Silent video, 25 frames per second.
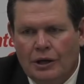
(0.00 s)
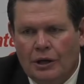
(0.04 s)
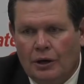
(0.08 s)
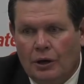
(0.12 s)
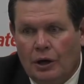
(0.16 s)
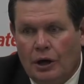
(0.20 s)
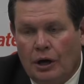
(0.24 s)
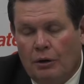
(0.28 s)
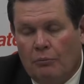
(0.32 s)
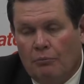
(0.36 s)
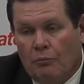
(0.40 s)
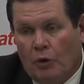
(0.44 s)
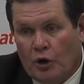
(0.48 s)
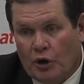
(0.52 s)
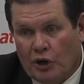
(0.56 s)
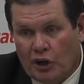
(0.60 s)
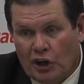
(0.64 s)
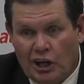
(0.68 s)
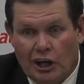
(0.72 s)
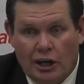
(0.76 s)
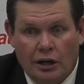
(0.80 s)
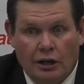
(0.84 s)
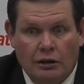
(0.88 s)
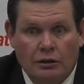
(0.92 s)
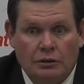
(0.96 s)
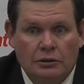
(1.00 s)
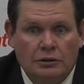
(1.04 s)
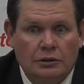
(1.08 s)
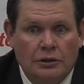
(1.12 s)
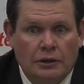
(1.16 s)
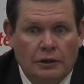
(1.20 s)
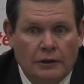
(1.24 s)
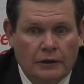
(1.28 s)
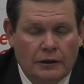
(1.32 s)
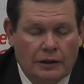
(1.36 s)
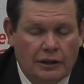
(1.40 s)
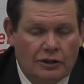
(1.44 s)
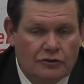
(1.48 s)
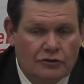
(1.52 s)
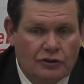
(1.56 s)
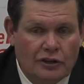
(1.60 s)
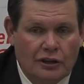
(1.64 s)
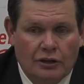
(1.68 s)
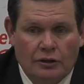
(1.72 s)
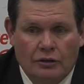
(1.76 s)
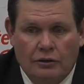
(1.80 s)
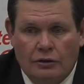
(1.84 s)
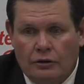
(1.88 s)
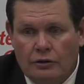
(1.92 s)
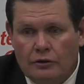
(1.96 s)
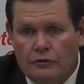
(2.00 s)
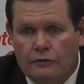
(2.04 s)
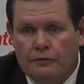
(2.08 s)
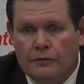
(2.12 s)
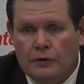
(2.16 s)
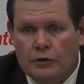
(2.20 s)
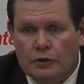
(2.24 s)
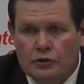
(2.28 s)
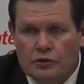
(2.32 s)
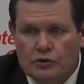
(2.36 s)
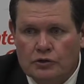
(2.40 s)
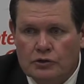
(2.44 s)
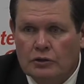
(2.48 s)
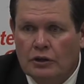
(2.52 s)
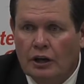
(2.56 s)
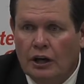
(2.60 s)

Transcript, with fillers: Uh, is getting her first